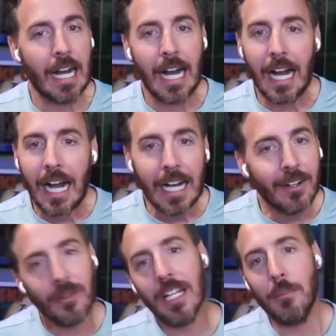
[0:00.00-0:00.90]
I
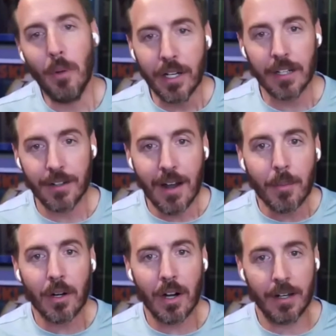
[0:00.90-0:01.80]
don't like putting a
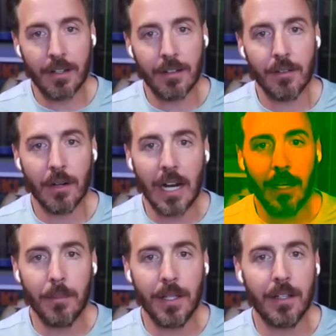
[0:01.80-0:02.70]
number on it, right?
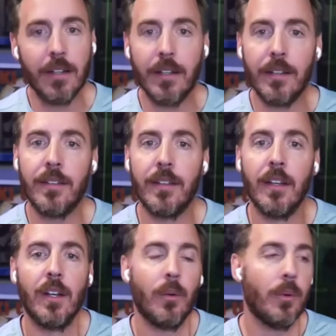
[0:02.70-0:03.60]
Because
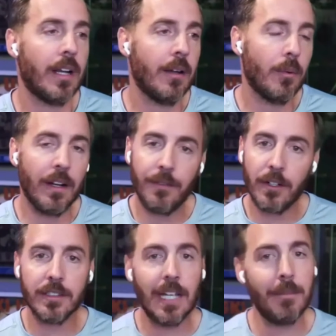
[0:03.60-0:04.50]
when I
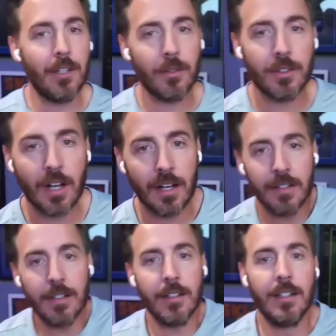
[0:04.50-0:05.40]
first came to
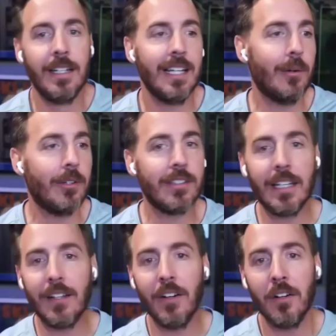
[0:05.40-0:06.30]
Usana, it was
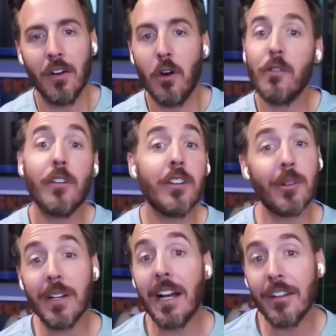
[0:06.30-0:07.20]
like over
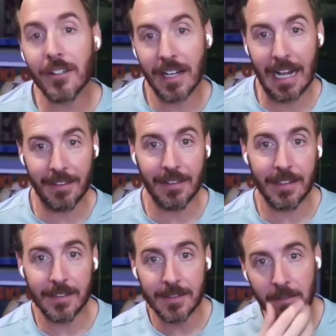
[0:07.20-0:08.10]
300
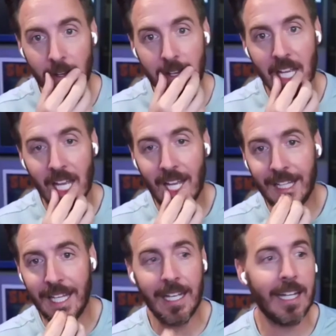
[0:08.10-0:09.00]
athletes. And
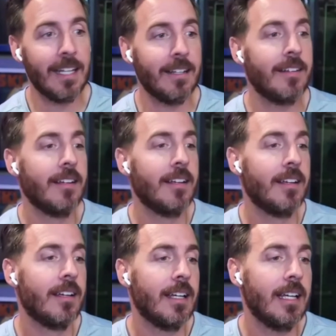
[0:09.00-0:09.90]
then
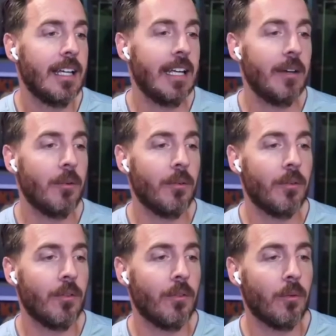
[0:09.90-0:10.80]
it
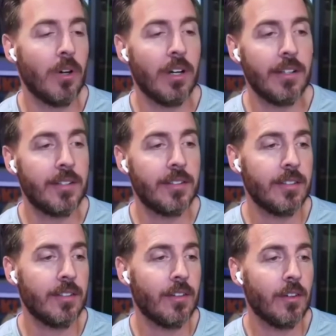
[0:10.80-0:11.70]
was
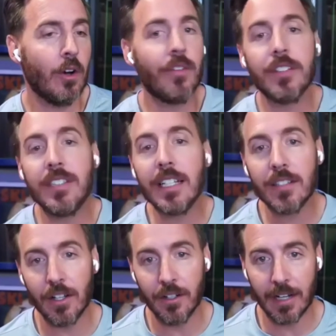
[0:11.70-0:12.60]
over
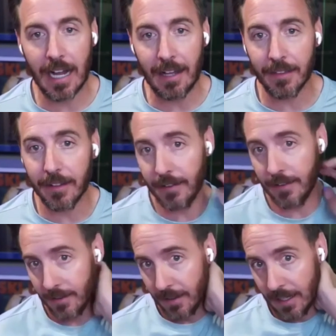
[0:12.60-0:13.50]
600
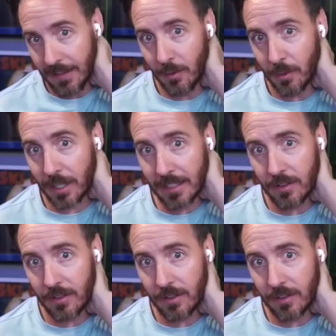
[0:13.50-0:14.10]
athletes. And then when I